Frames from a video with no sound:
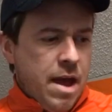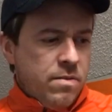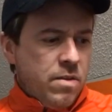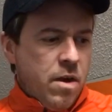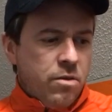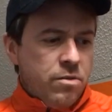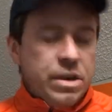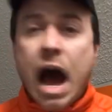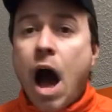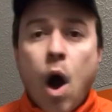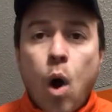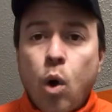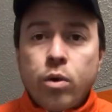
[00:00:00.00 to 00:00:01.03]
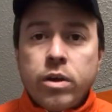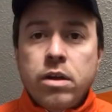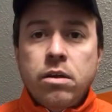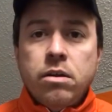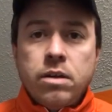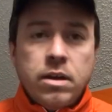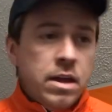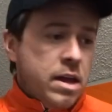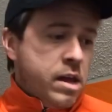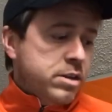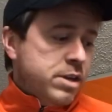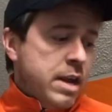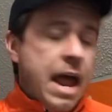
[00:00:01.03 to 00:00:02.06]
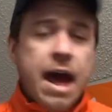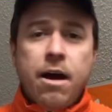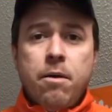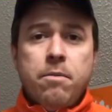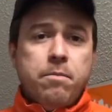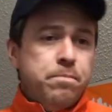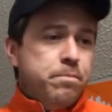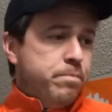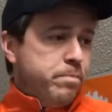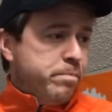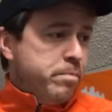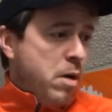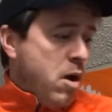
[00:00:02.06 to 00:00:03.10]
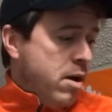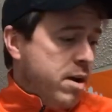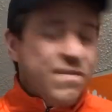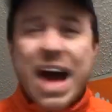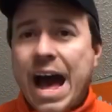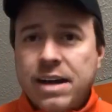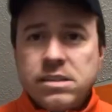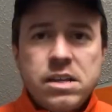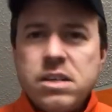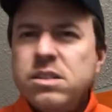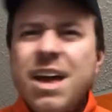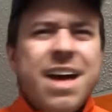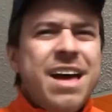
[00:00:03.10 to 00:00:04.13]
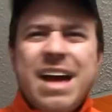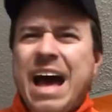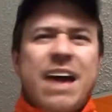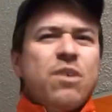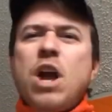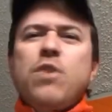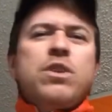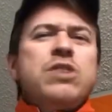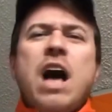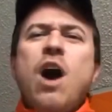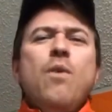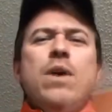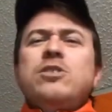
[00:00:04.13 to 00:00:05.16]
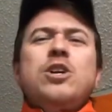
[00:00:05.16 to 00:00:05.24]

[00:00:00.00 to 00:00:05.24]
dog is now part of ISIS. I don't know. There's always good to...